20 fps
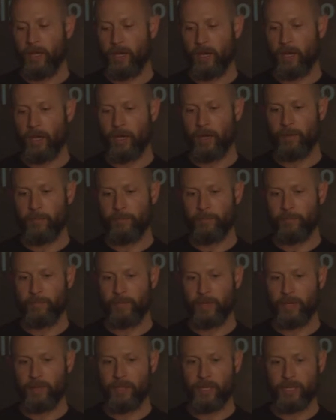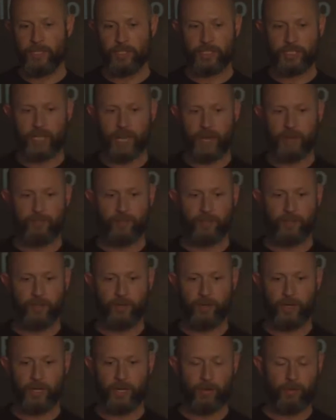Um, and then just after
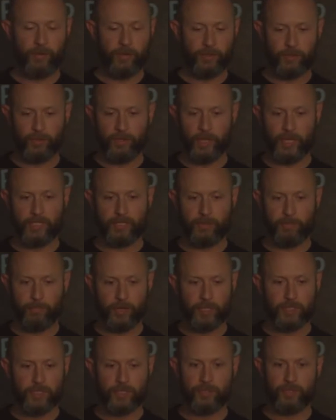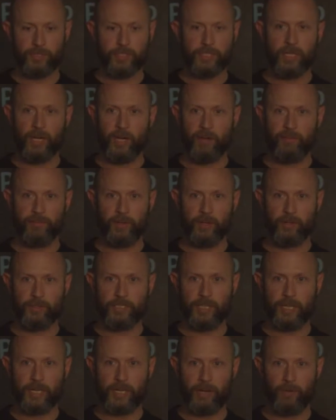doing it, I went through like some personal stuff. I
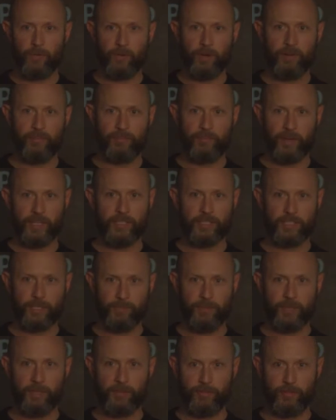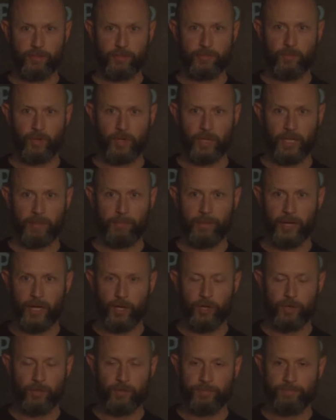was like, I want to find something that feels more like my
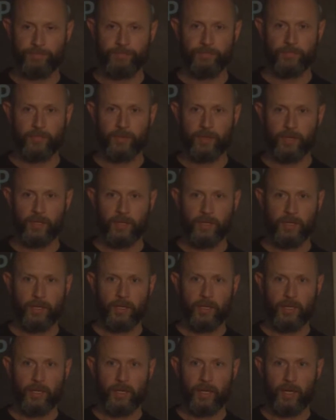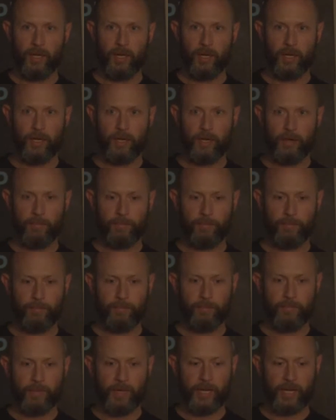own.
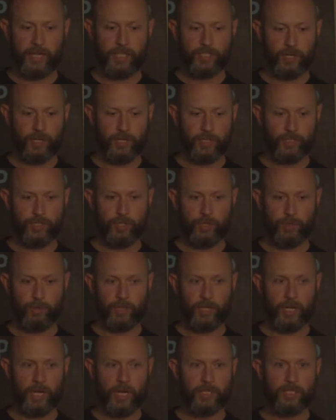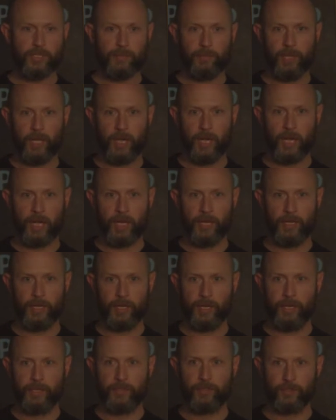Um, and I started shooting with the Hasselblad
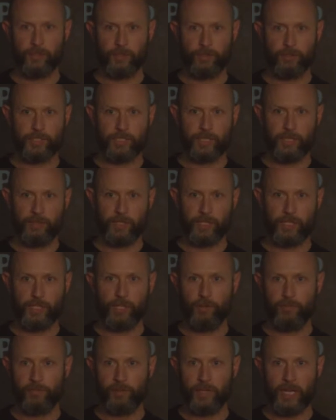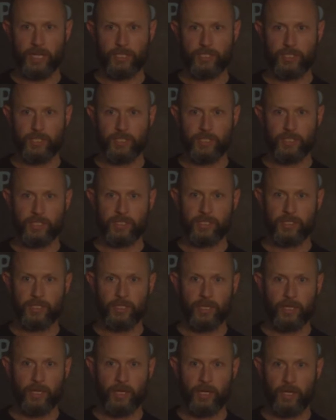and introducing the Q flashes
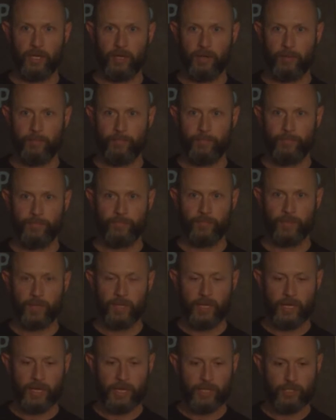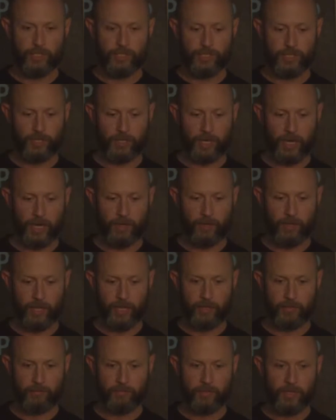um, and just to kind of
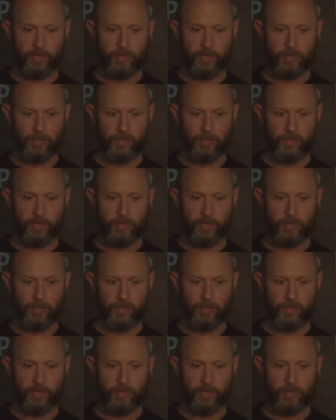like